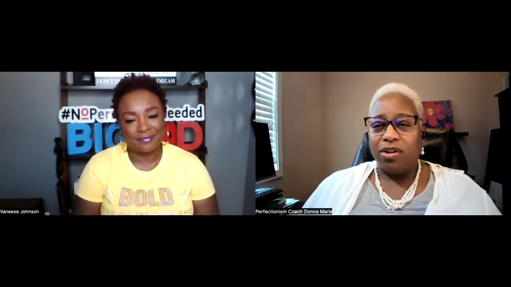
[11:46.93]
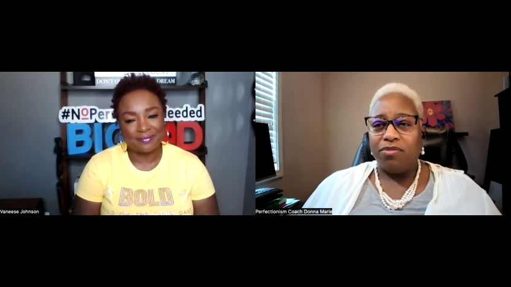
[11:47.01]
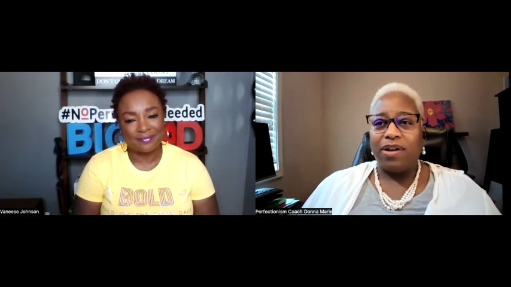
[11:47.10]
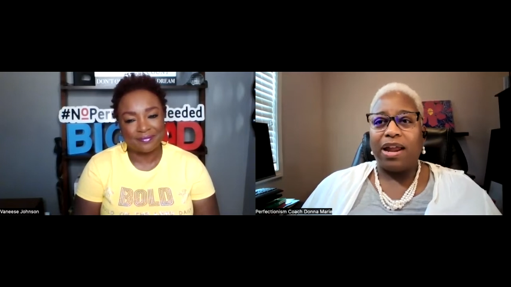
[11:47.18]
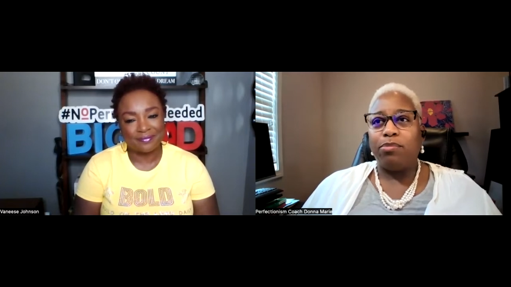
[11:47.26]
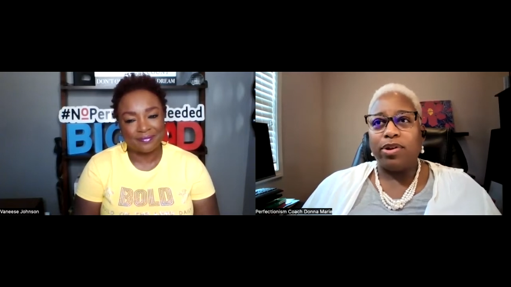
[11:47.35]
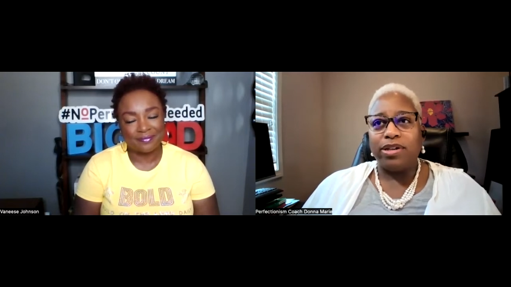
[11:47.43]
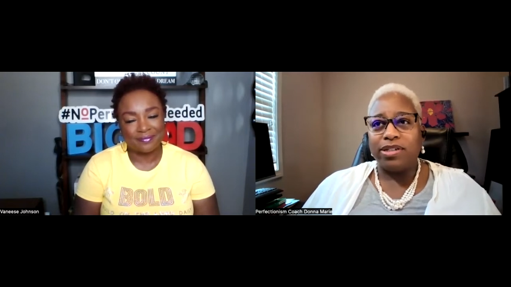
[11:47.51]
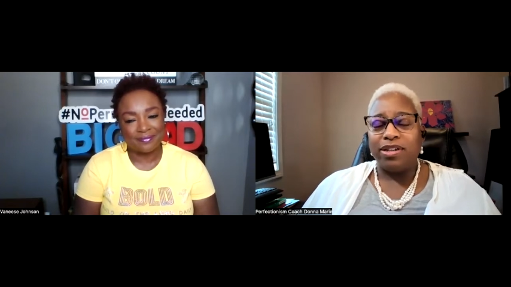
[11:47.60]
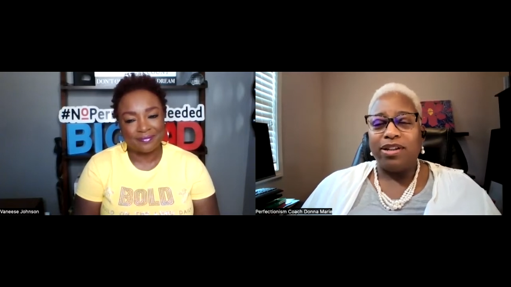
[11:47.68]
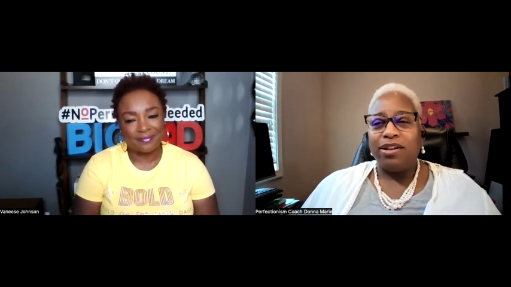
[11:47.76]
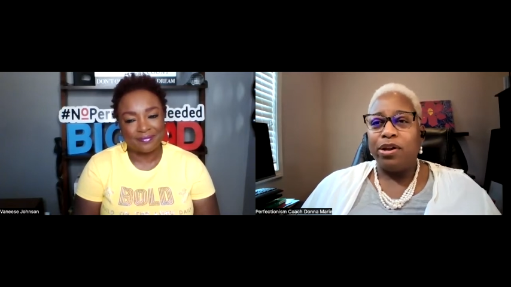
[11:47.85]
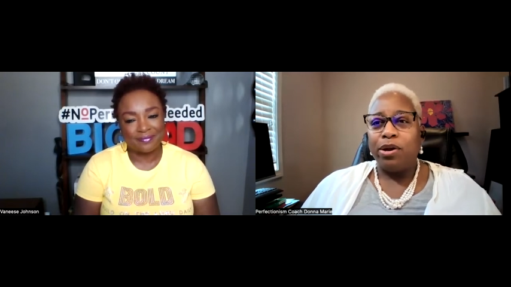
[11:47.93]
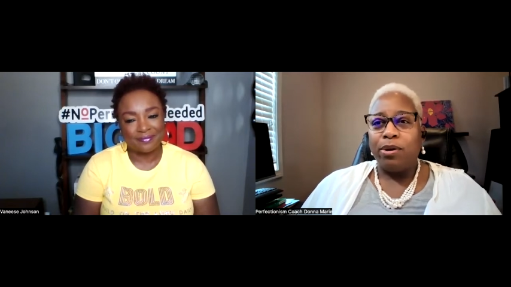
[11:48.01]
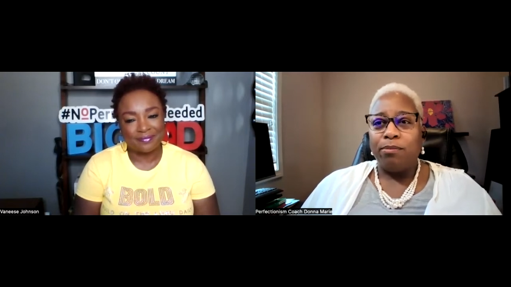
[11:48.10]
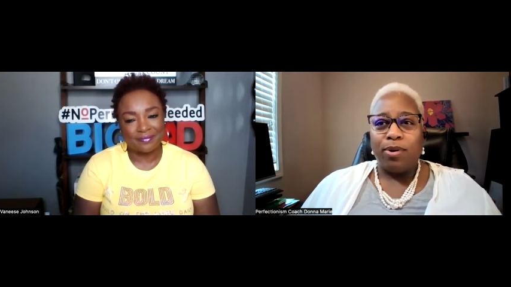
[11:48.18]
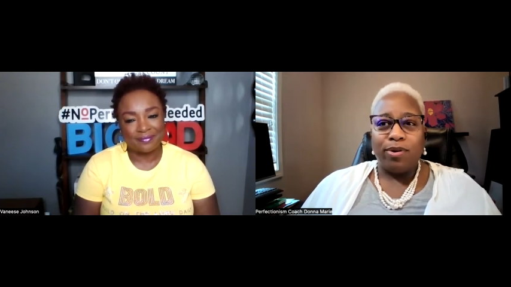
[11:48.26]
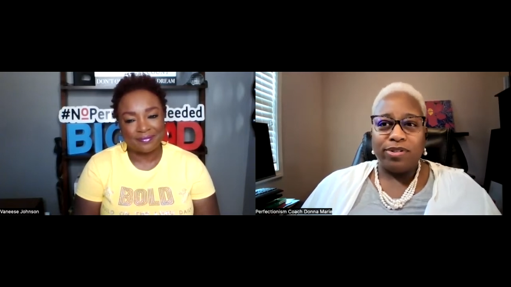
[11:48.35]
Speaker 1: a vibrant
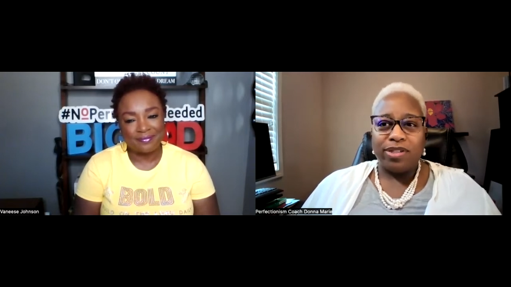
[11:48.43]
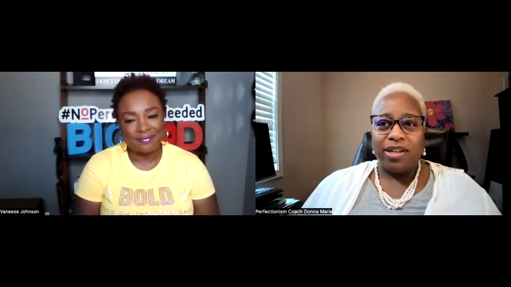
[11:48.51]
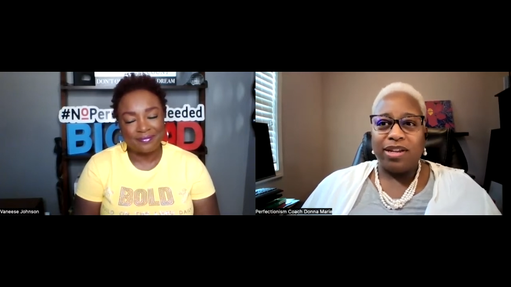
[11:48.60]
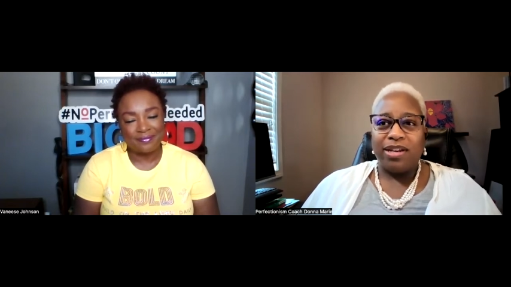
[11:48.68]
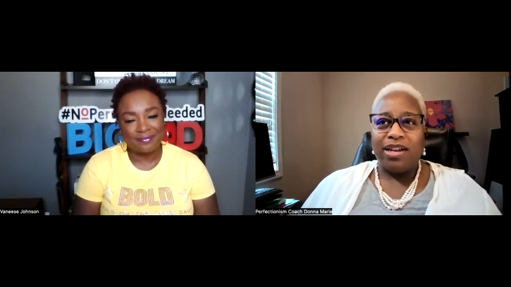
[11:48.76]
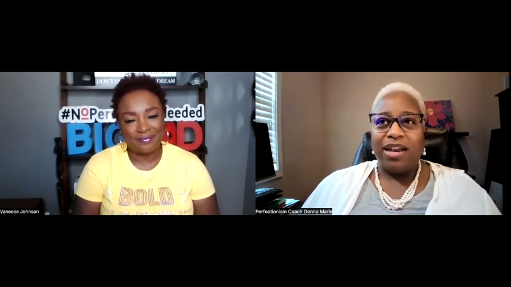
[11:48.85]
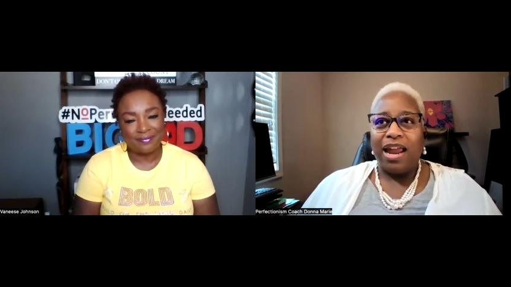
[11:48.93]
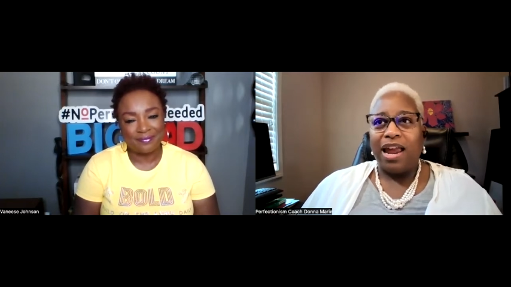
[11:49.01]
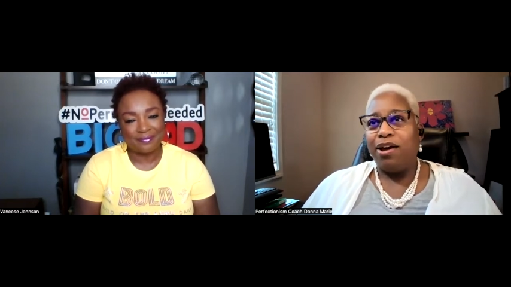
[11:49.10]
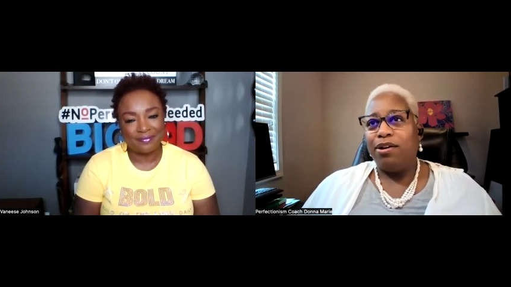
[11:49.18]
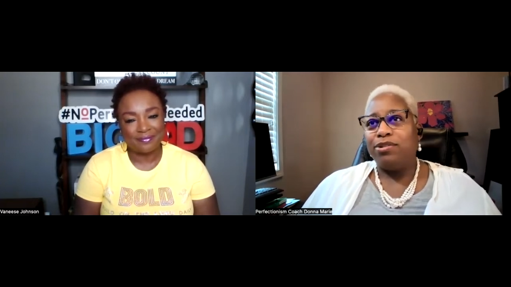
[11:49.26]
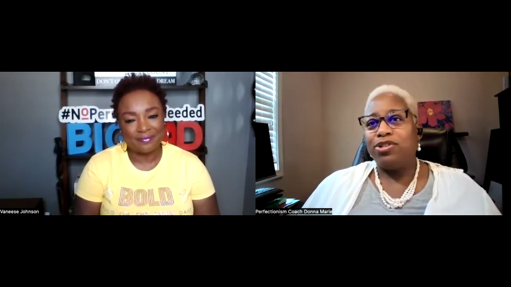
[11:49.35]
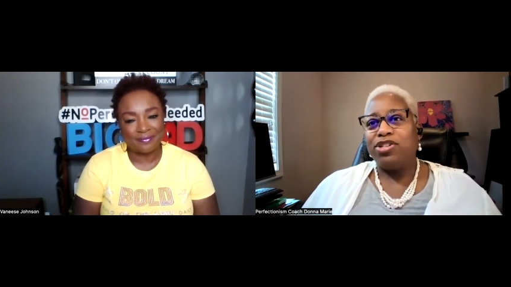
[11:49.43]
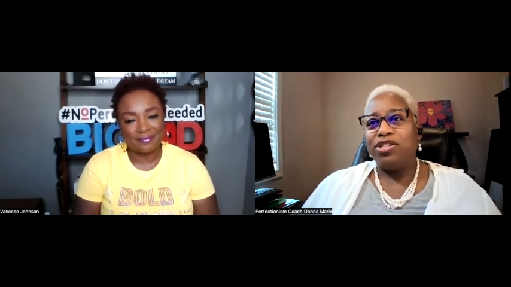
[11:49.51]
person and now